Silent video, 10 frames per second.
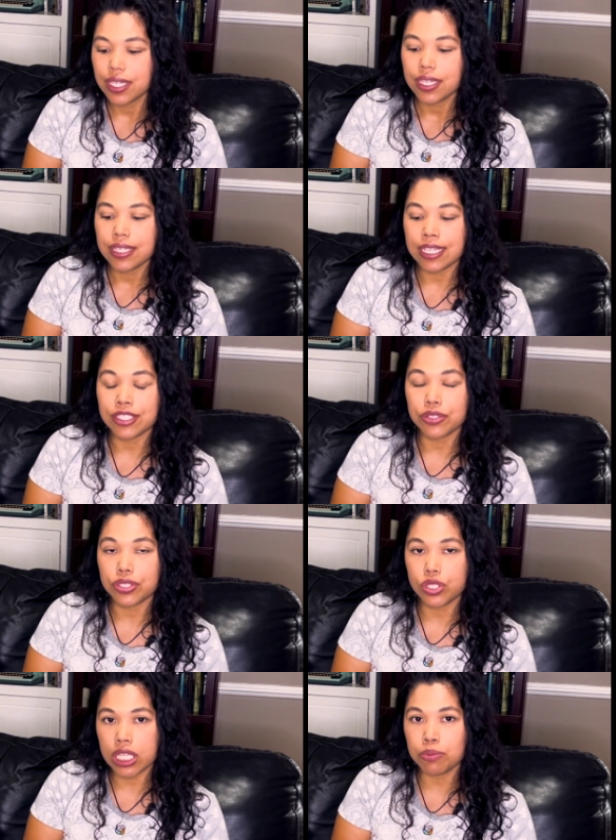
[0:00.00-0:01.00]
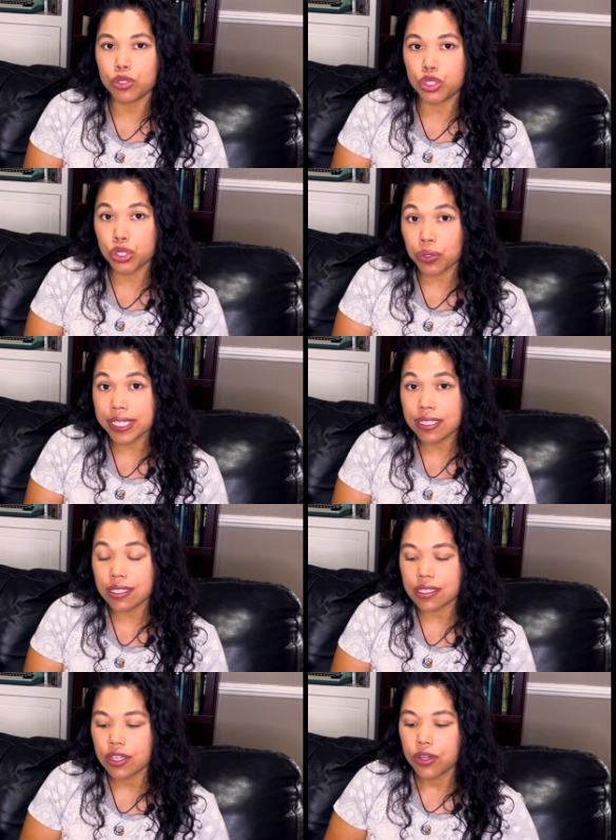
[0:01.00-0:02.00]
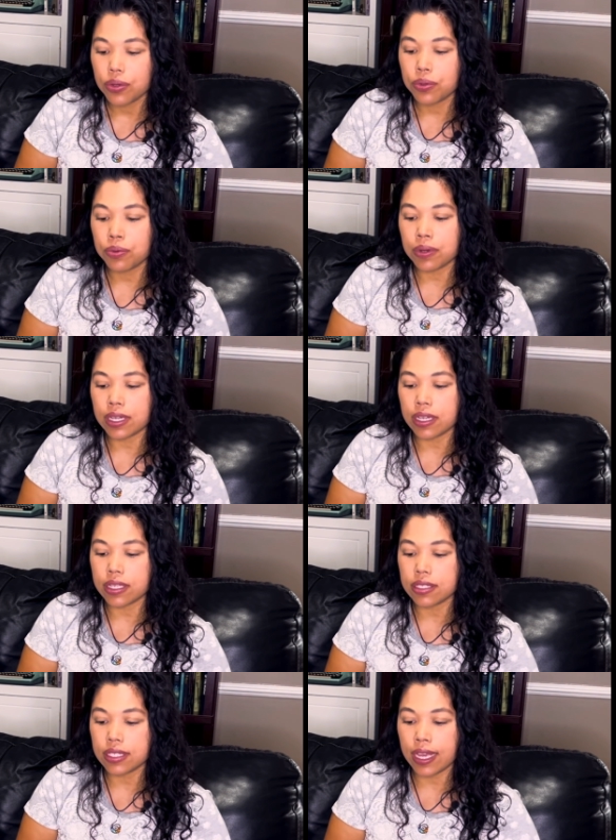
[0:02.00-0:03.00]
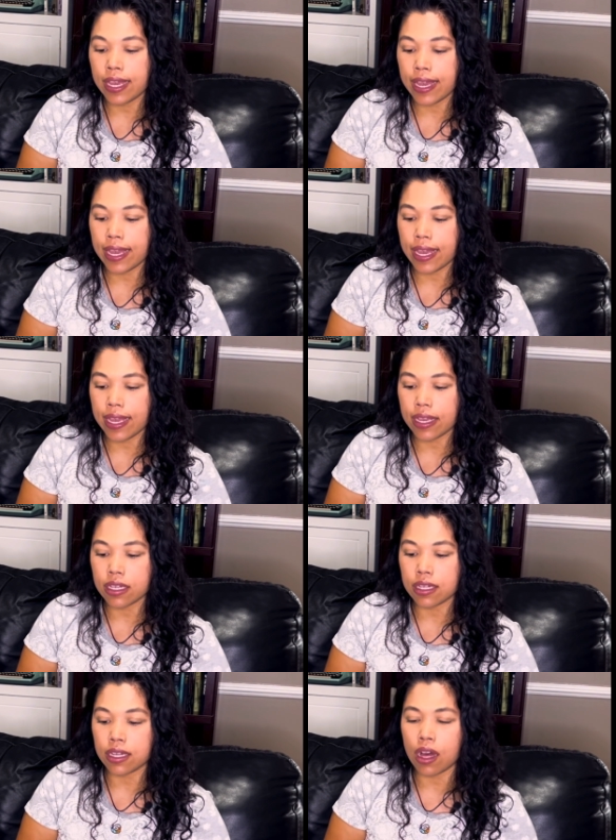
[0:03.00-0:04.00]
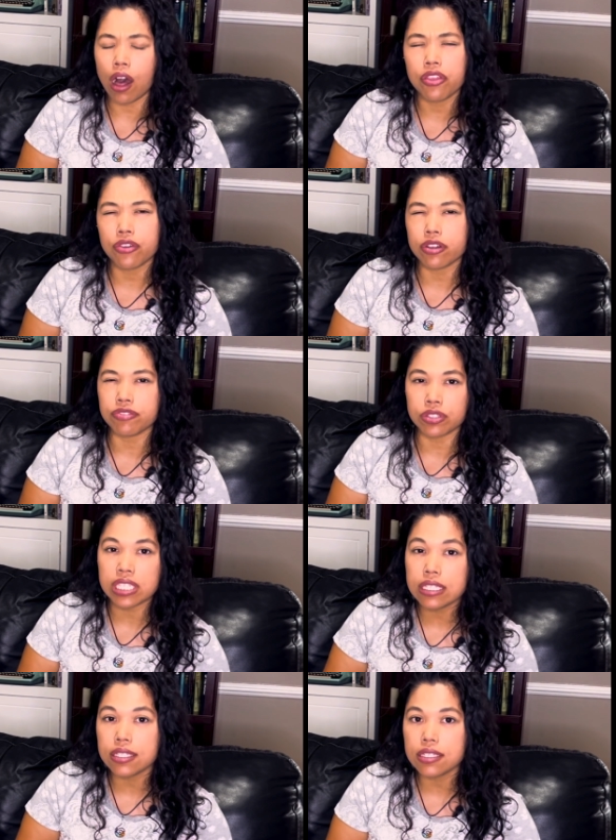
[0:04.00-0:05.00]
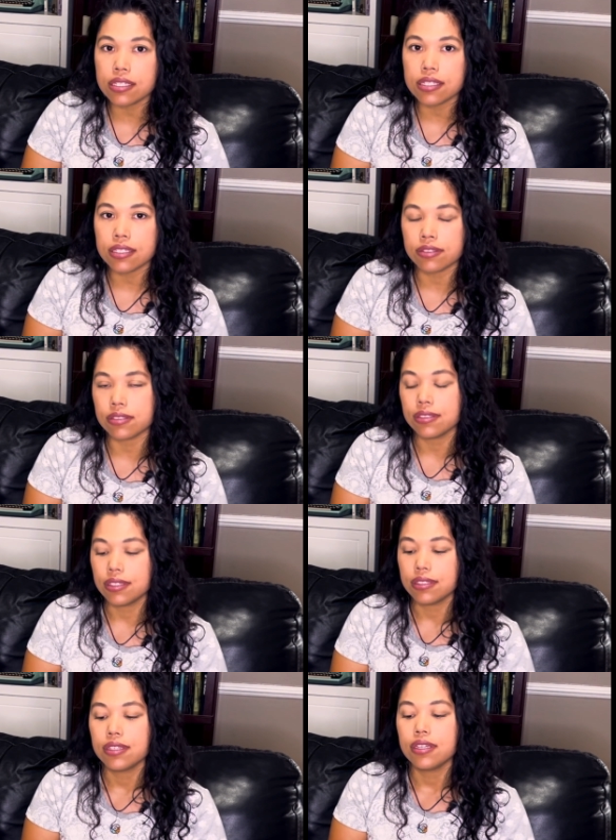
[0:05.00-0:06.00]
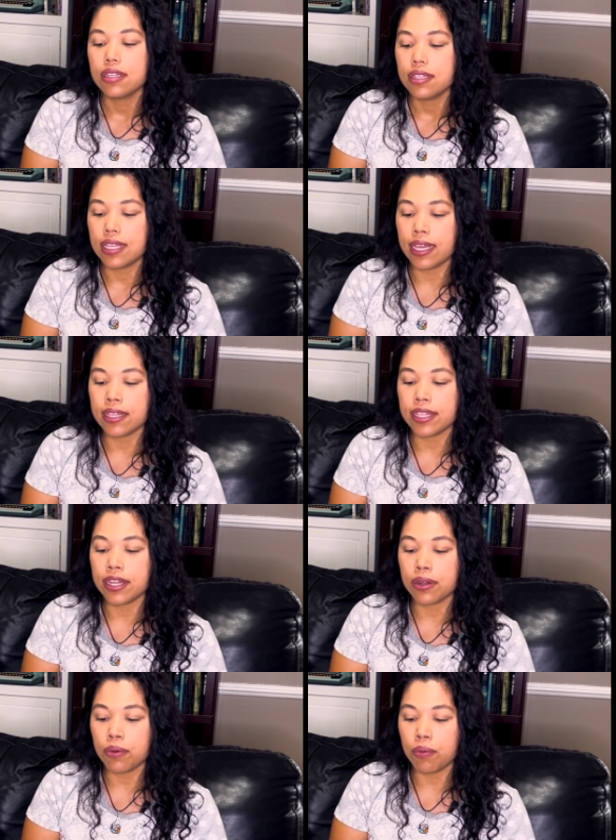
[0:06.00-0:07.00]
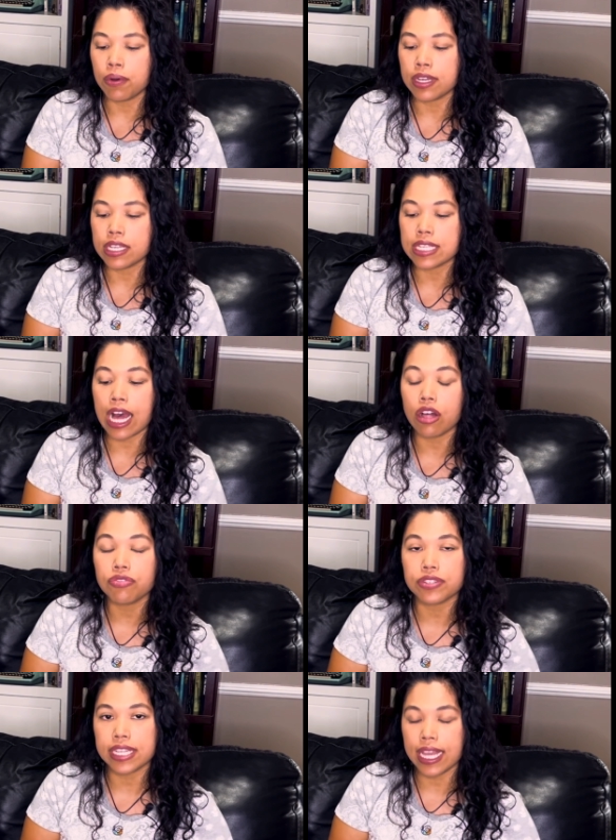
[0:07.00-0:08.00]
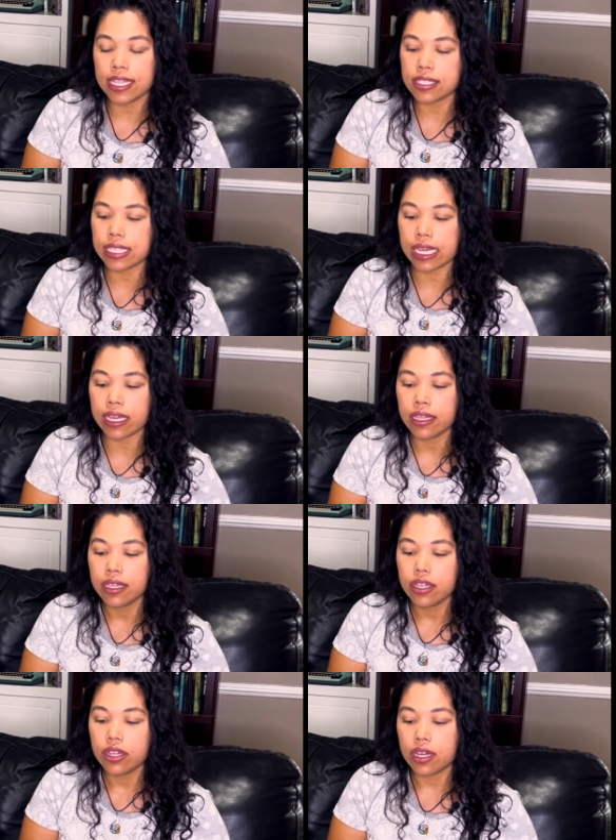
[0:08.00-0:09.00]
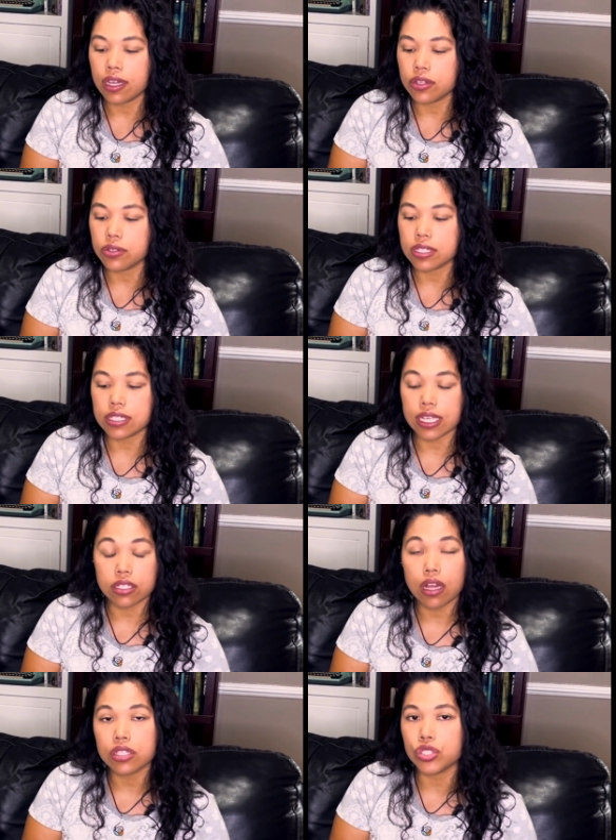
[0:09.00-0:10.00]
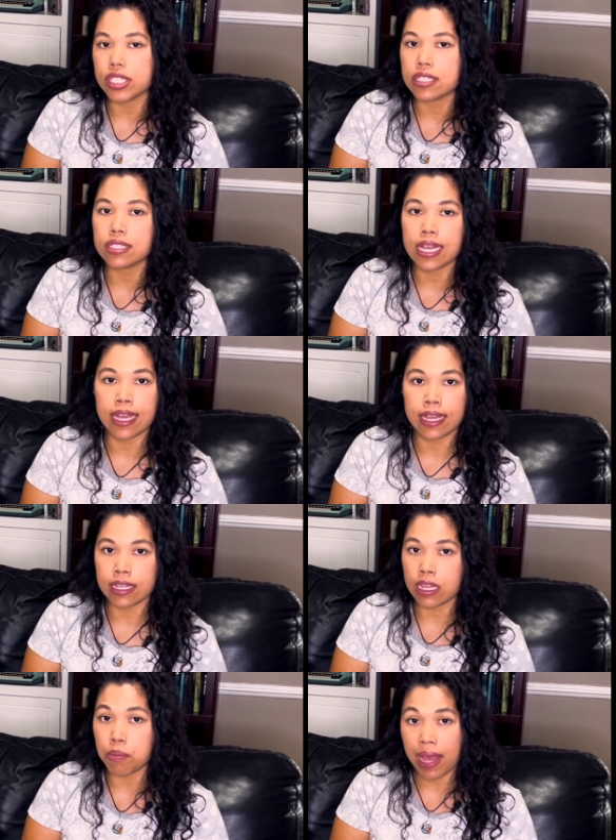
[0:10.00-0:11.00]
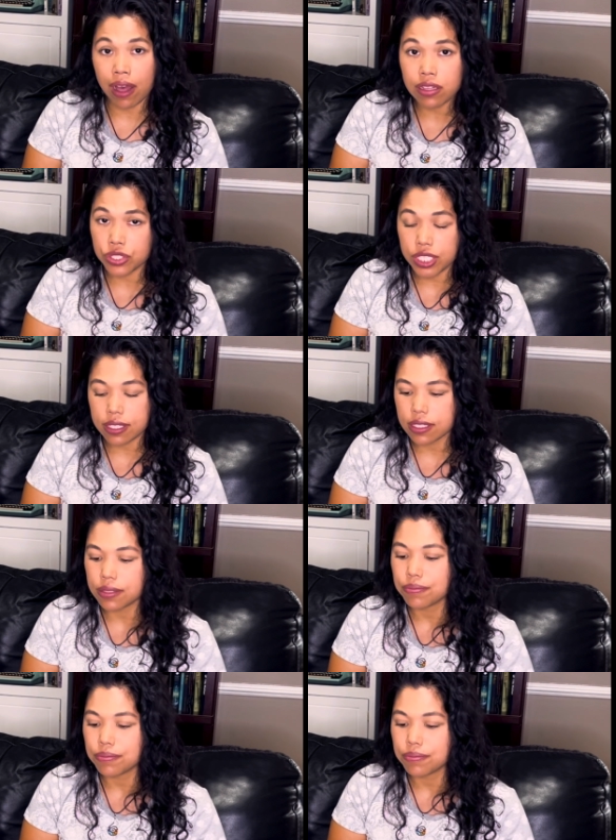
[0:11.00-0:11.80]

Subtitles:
Then there's James Joyce, who was a author of Ulysses. Then there was Alfred Kinsey, who is a sexologist and a biologist.